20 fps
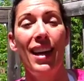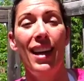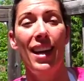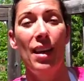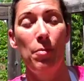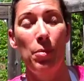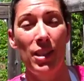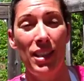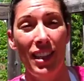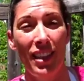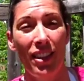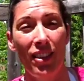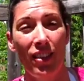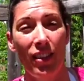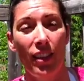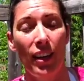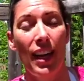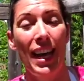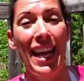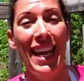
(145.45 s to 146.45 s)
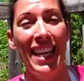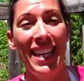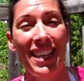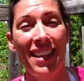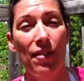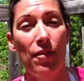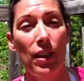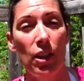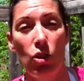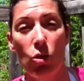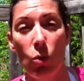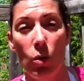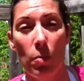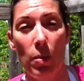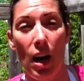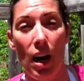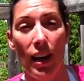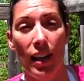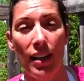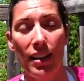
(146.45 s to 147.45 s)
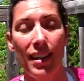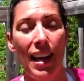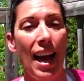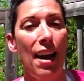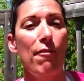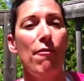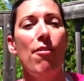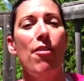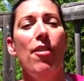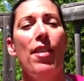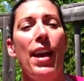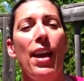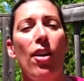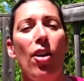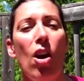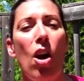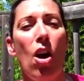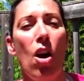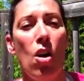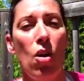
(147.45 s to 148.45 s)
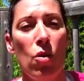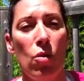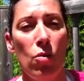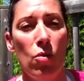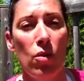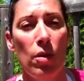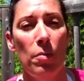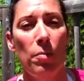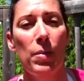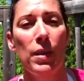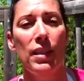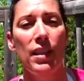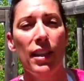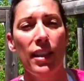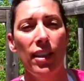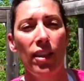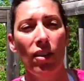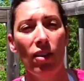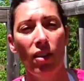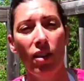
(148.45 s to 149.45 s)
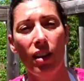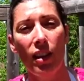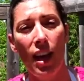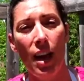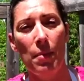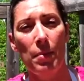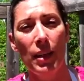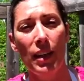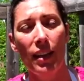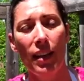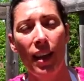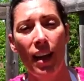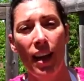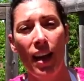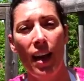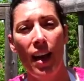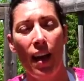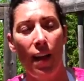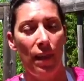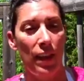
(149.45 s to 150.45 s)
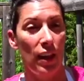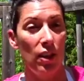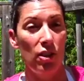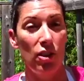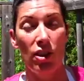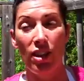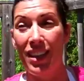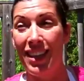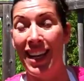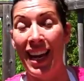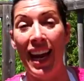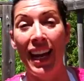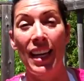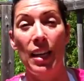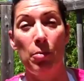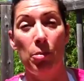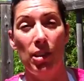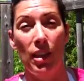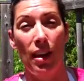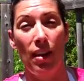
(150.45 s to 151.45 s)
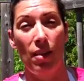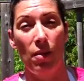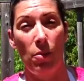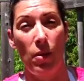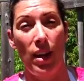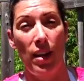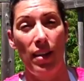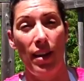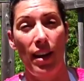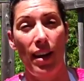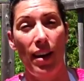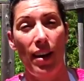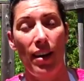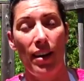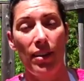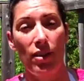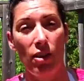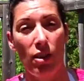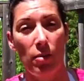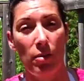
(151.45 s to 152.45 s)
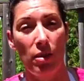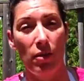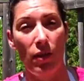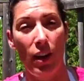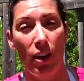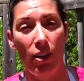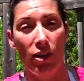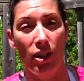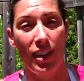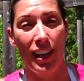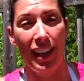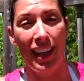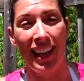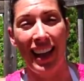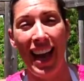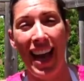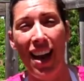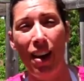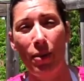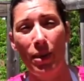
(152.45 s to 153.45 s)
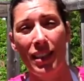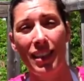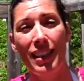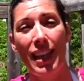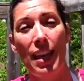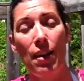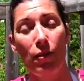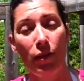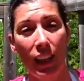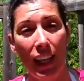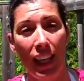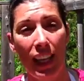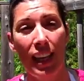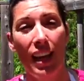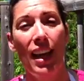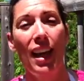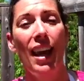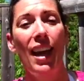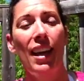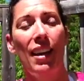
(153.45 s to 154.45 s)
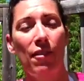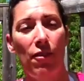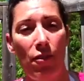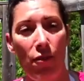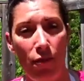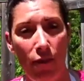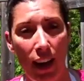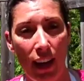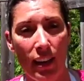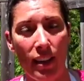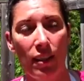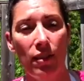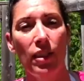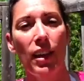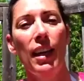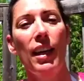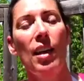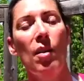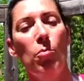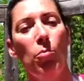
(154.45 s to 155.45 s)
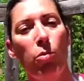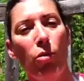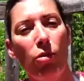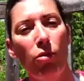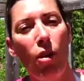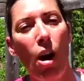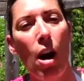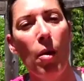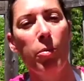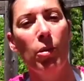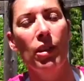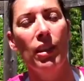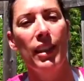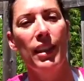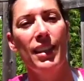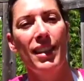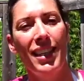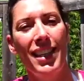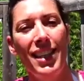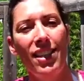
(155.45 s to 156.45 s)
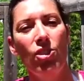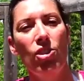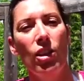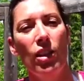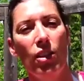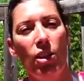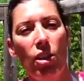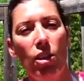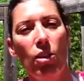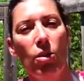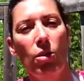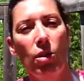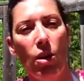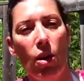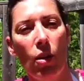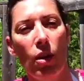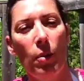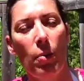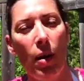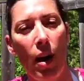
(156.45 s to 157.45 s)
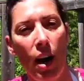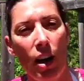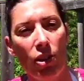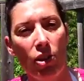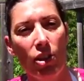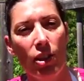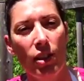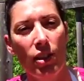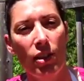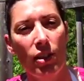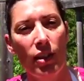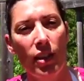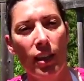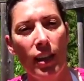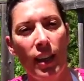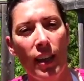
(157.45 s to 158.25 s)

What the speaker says: in particular, individual bodies have their own particular alignment, then you're 90% of the way there in terms of understanding how to safely, effectively, and properly teach and cue yoga postures.